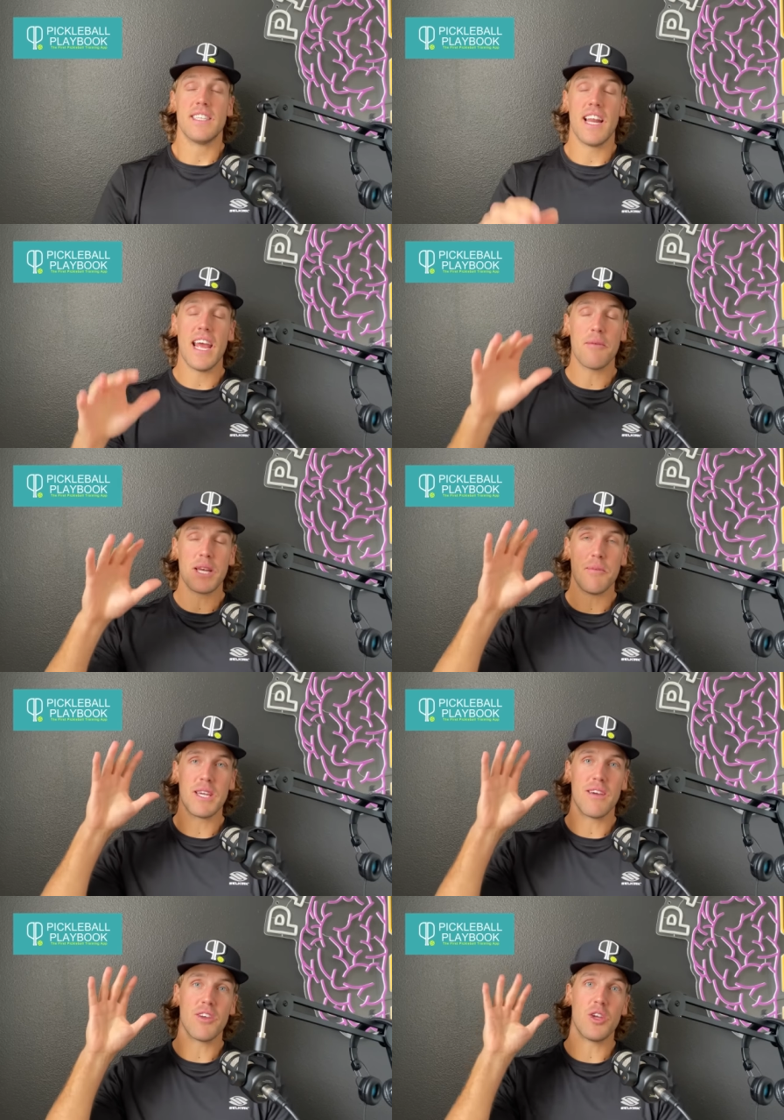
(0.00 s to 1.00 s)
Today, I'm going to be
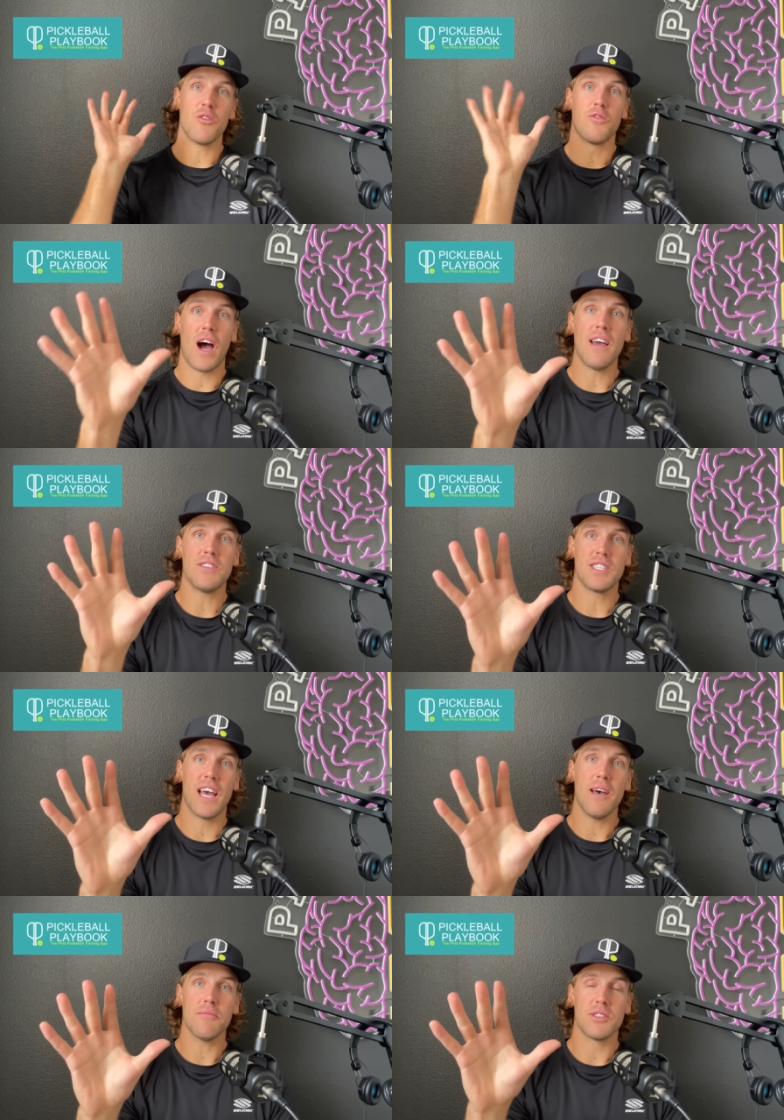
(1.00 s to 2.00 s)
giving you five
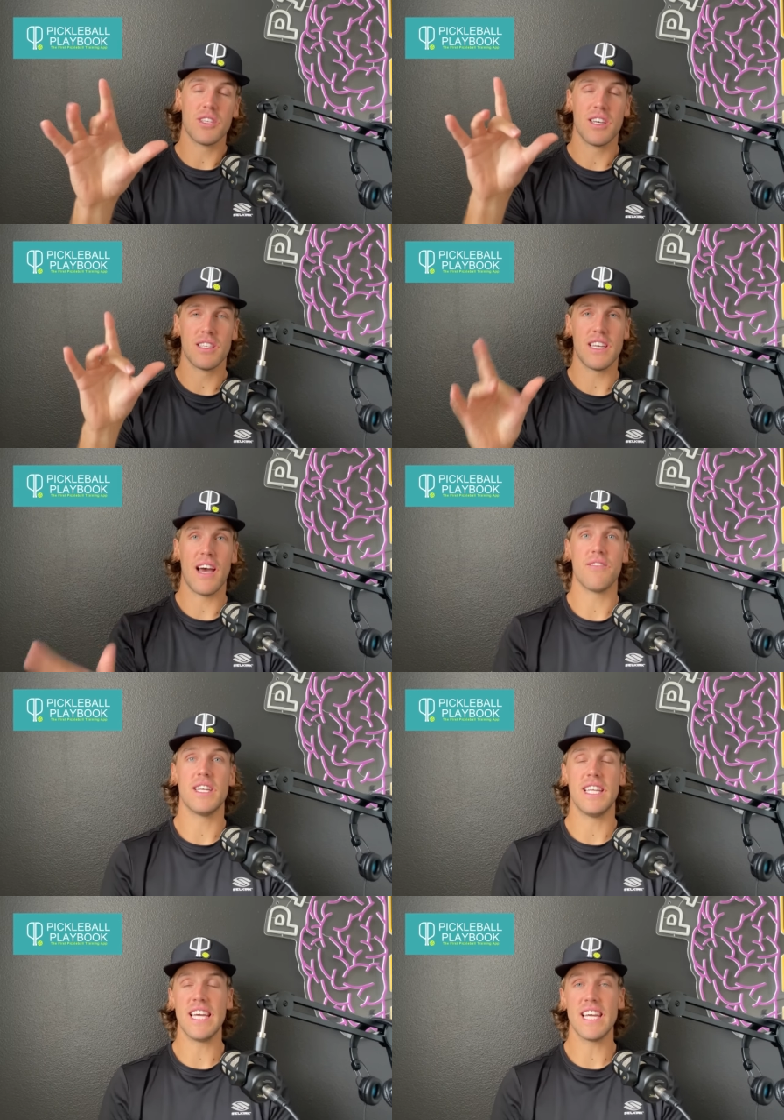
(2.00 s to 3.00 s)
steps to have the
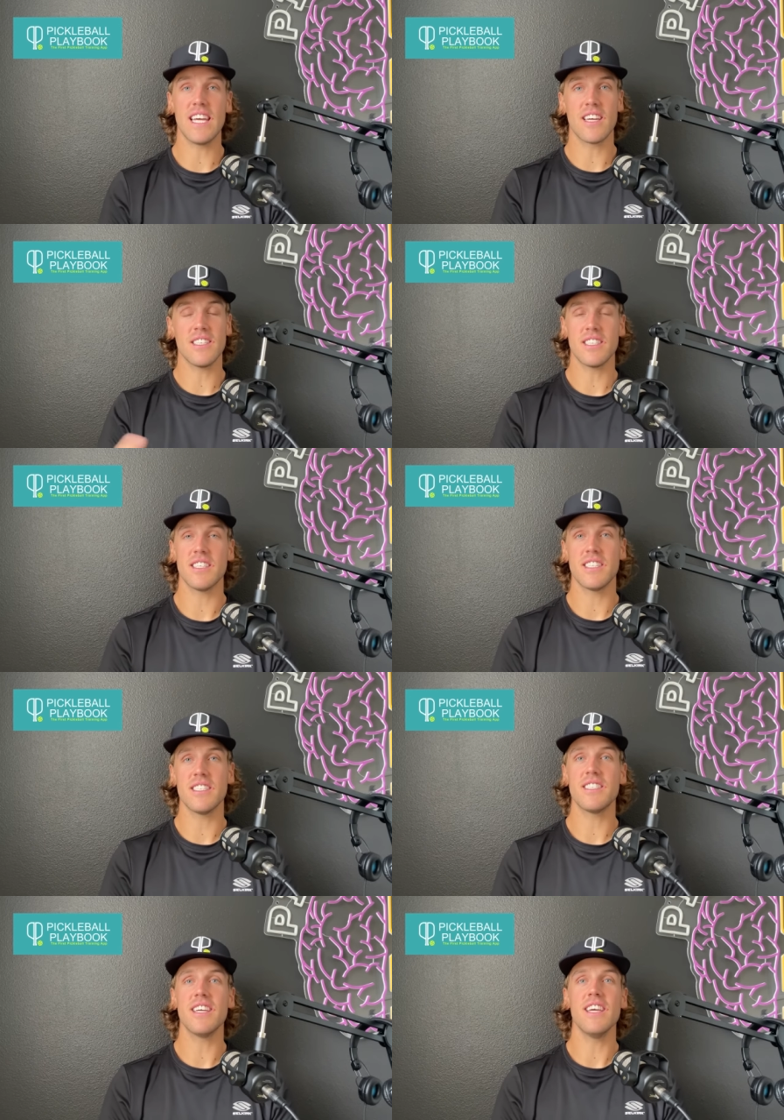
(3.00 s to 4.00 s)
dinking
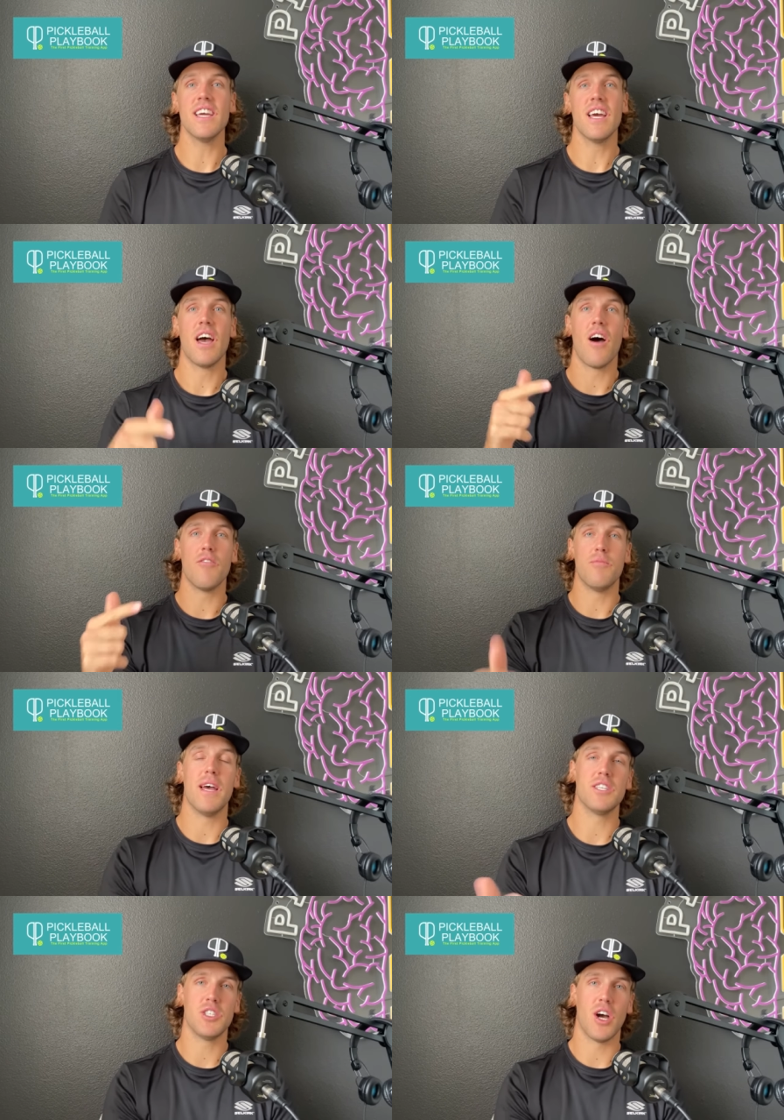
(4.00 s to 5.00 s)
consistency of
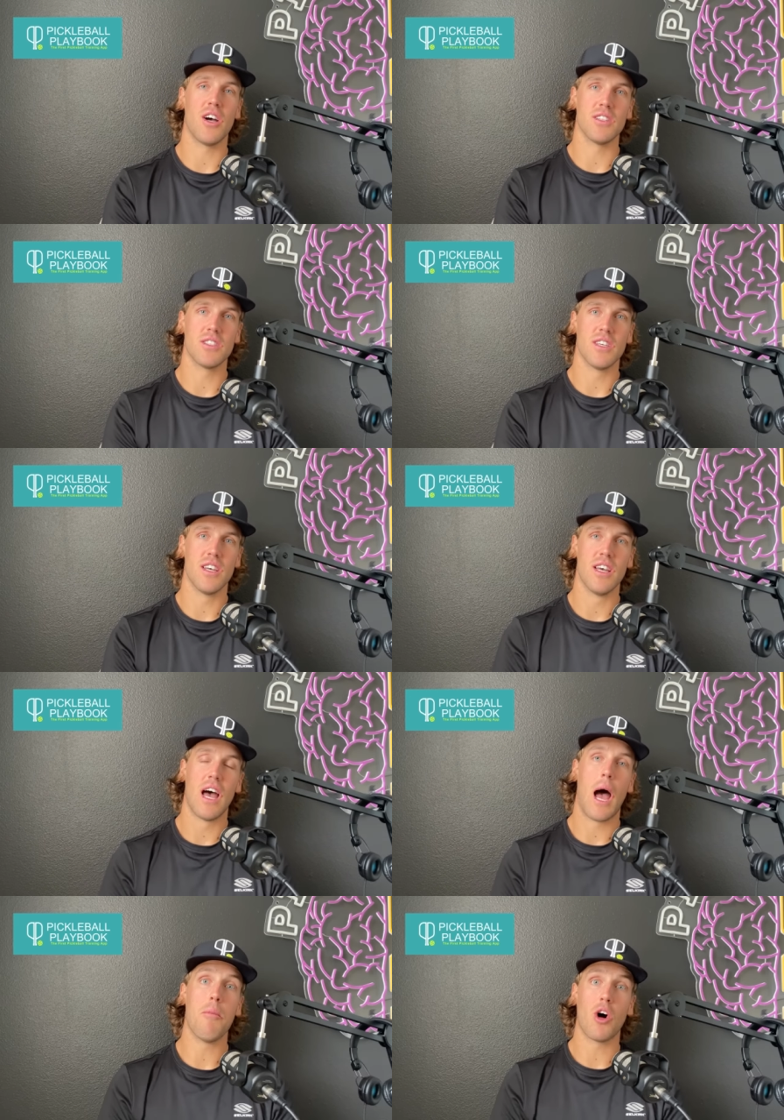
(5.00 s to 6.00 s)
Ben Johns.
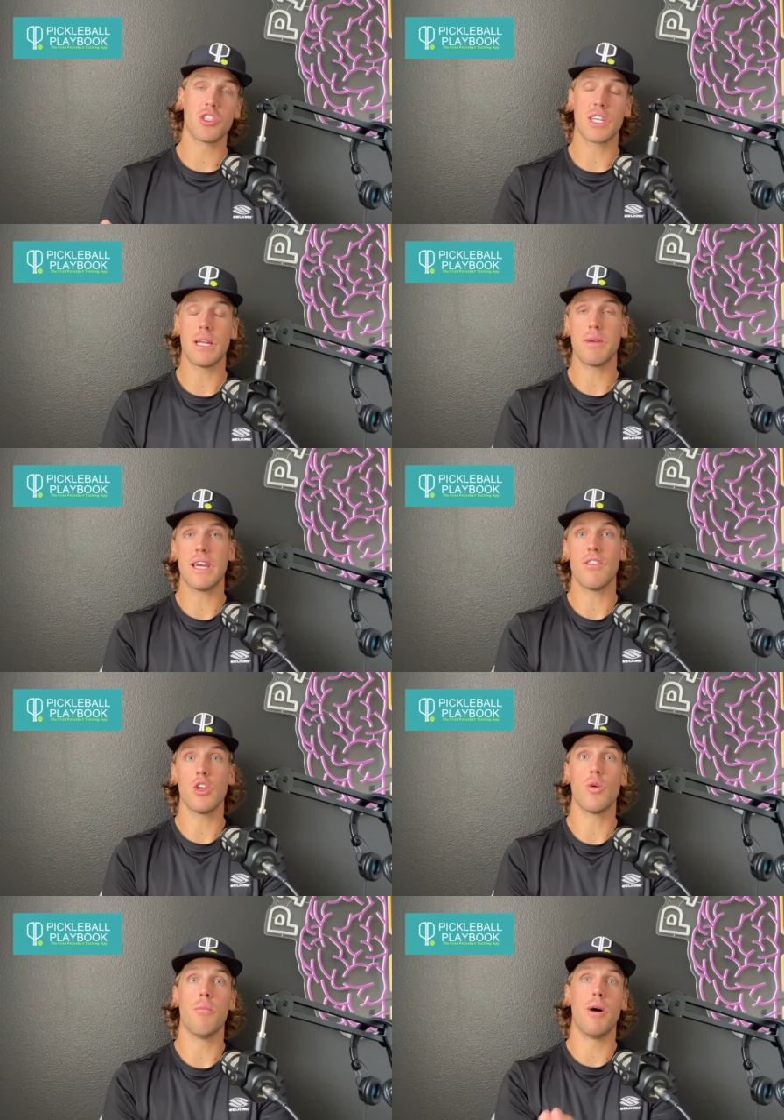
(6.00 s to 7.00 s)
I'm also going to be giving
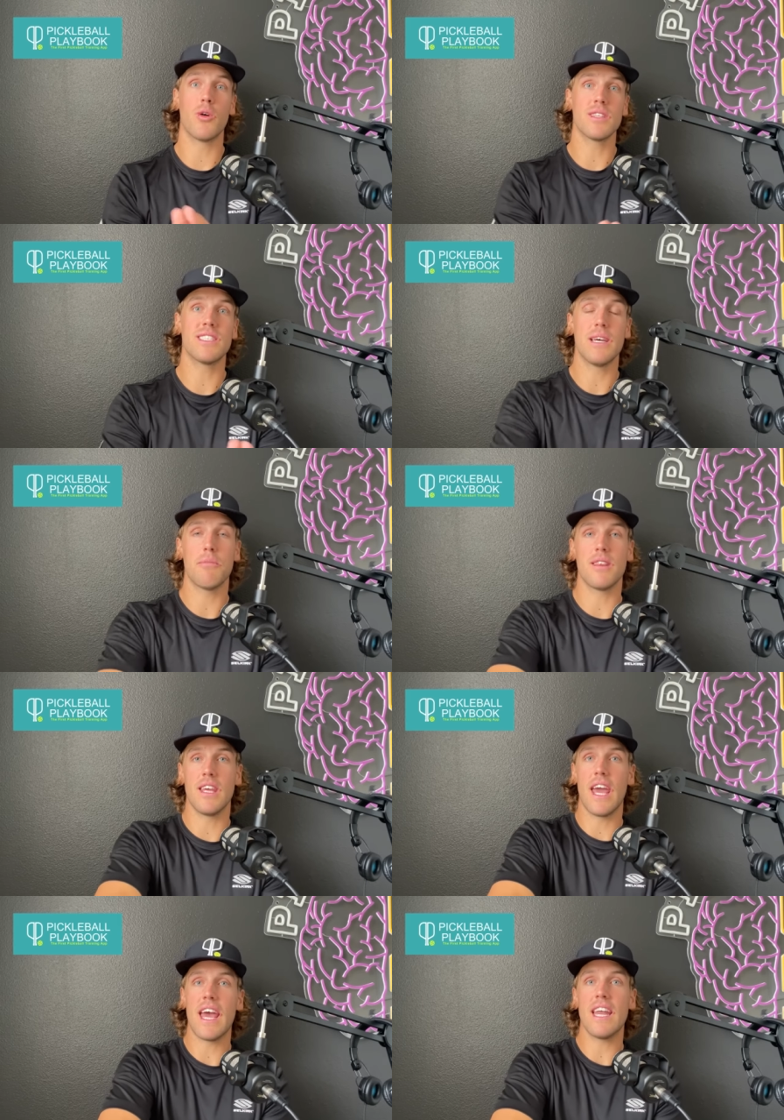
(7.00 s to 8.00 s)
you a bonus tip at
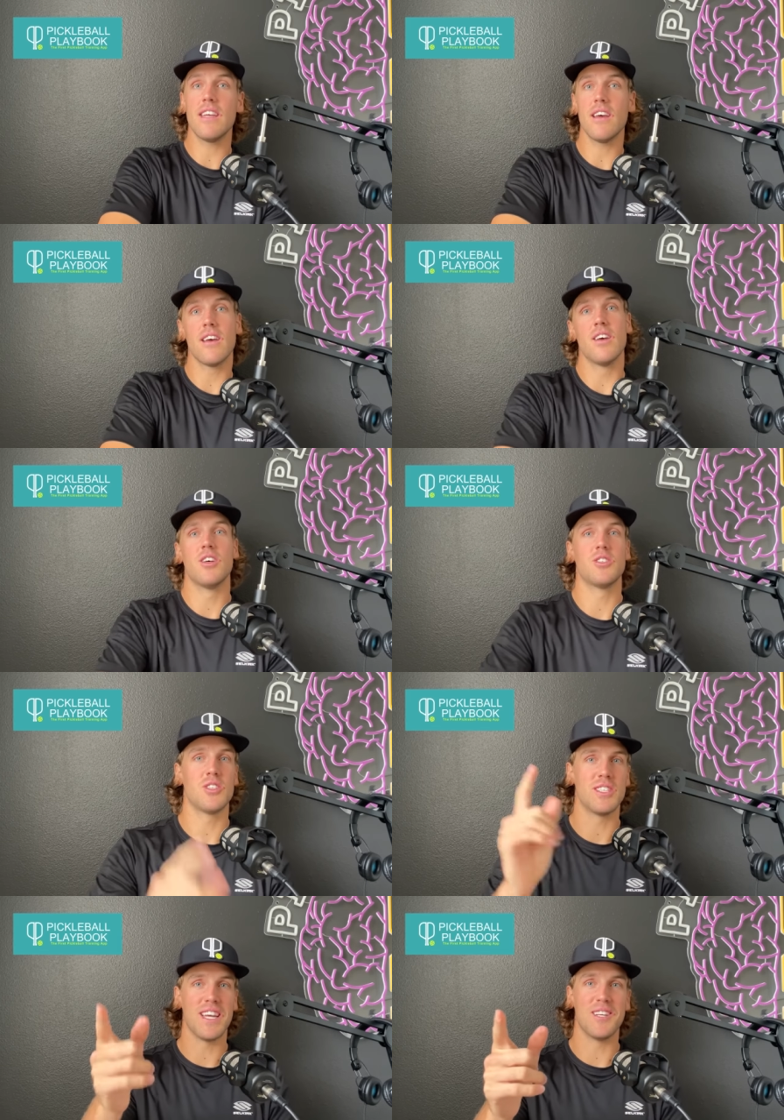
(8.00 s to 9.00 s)
the end,
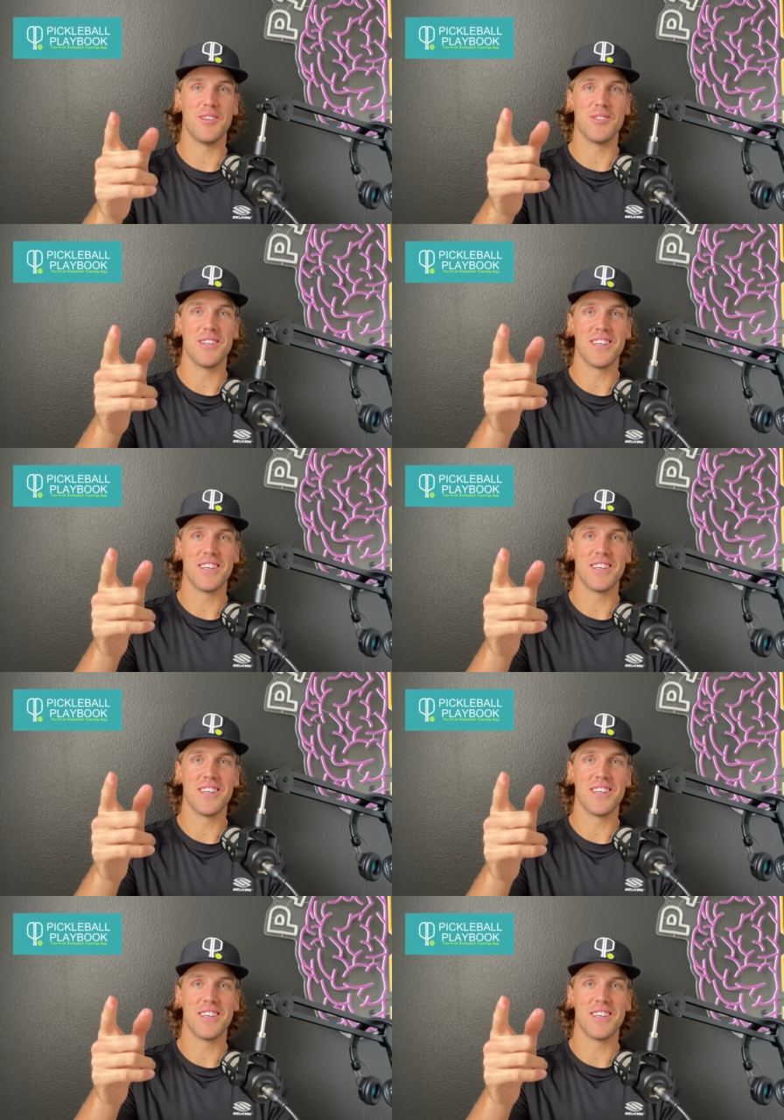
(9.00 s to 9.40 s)
so stay tuned.